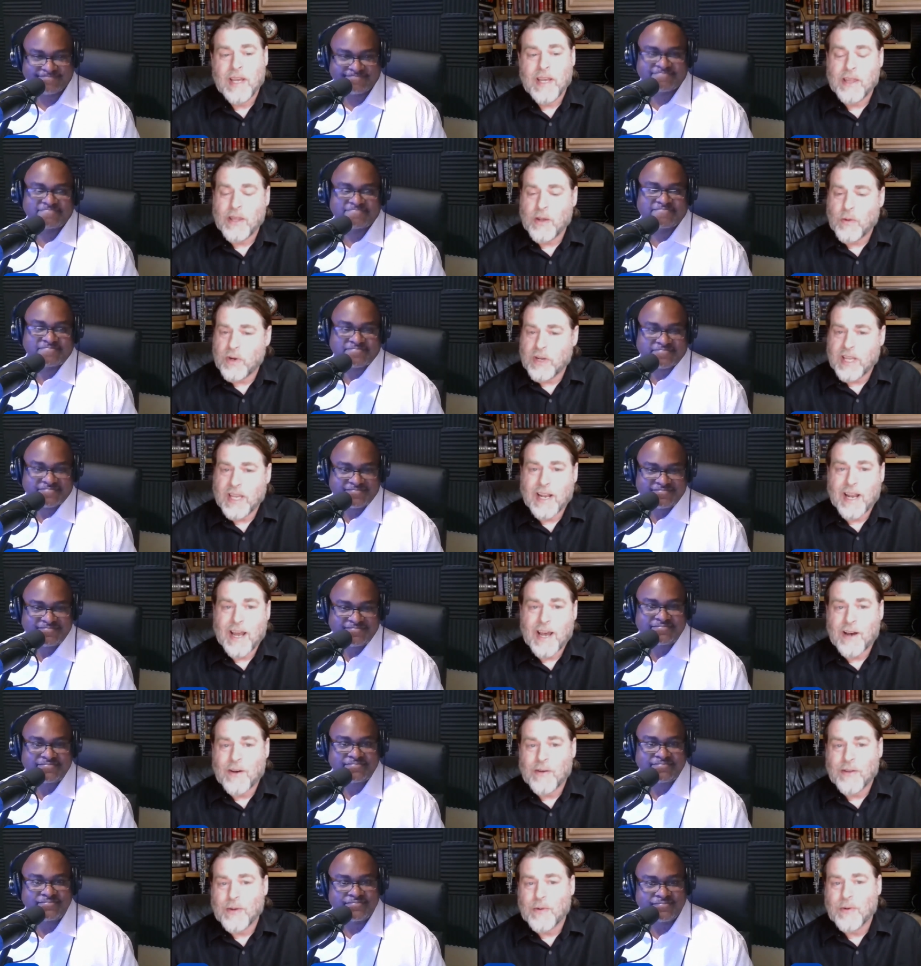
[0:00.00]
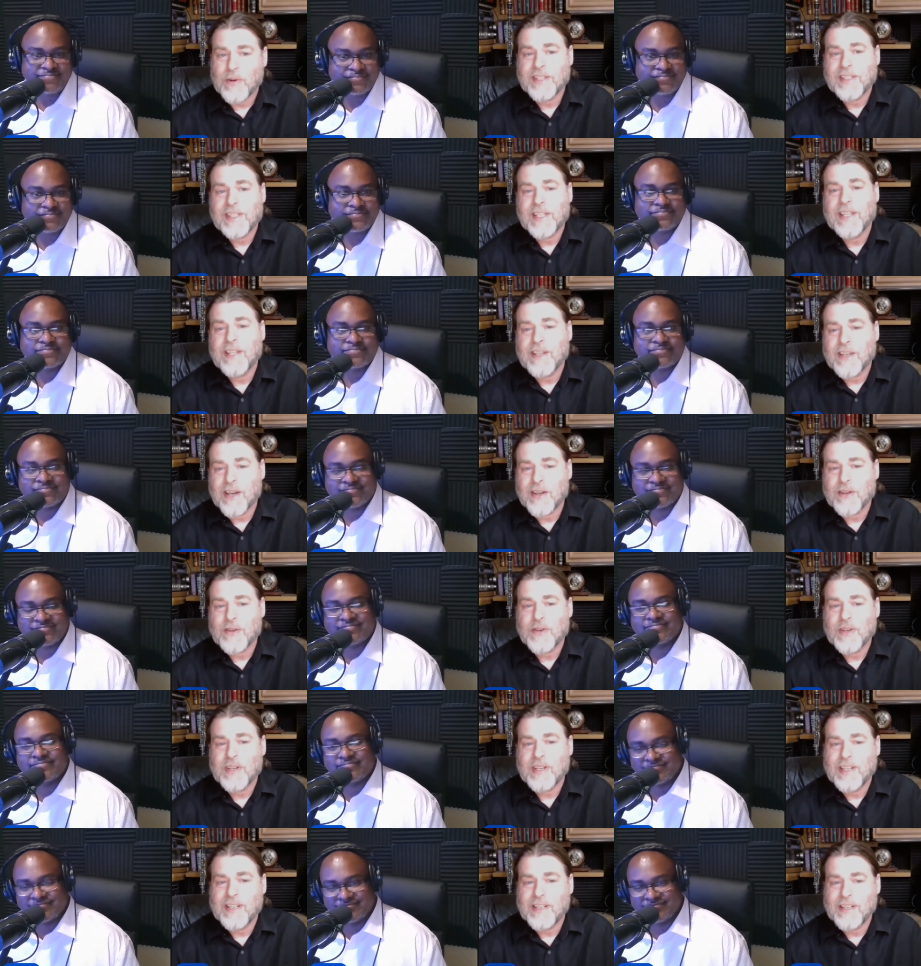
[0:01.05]
Speaker 1: They want to get out, they want to see the
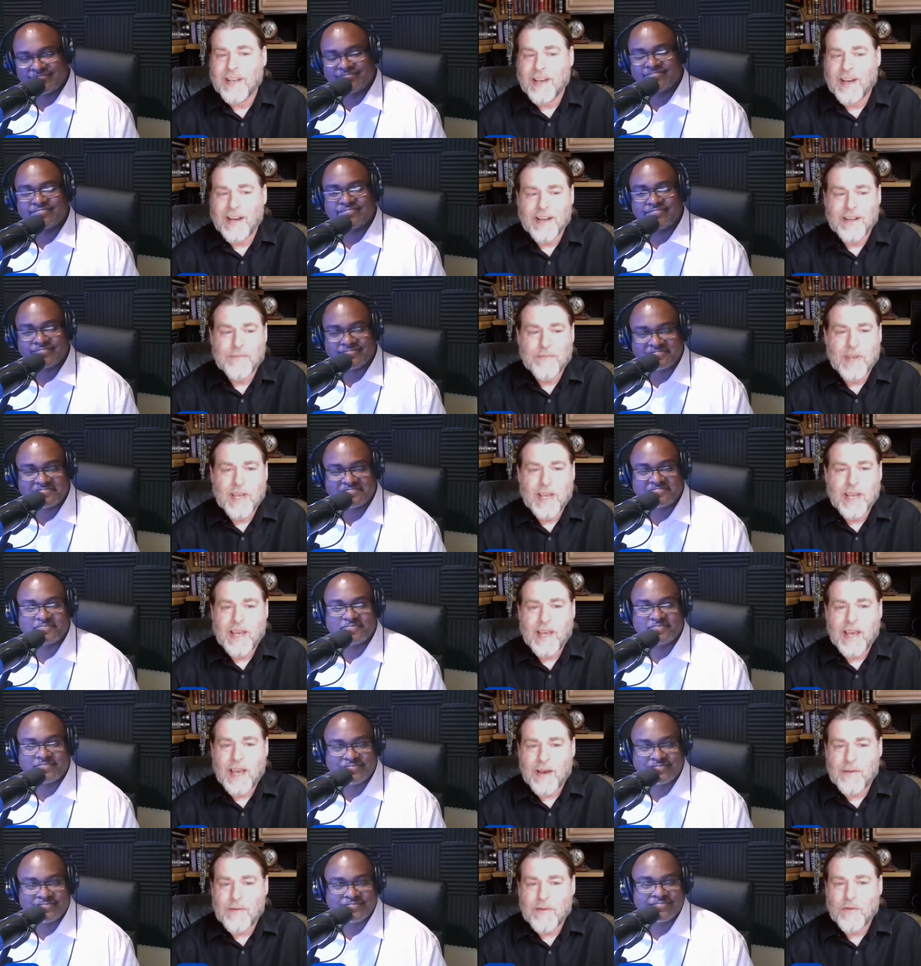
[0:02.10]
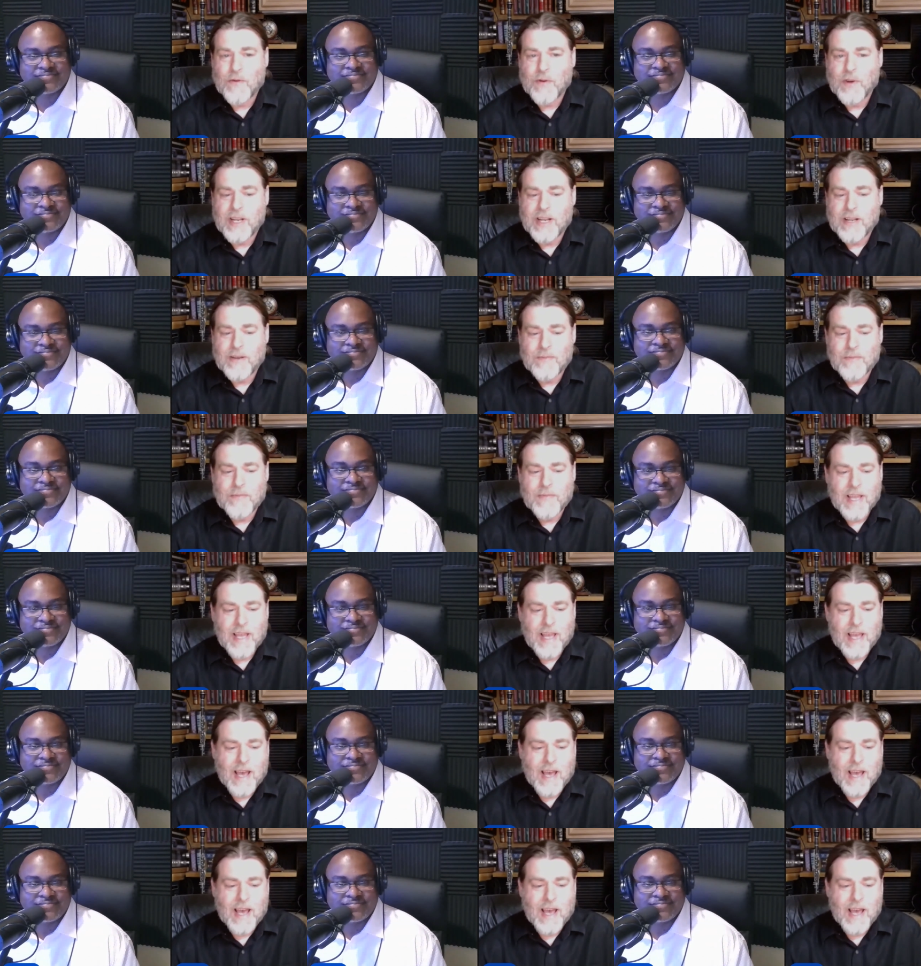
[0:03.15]
country, uh, have the freedom.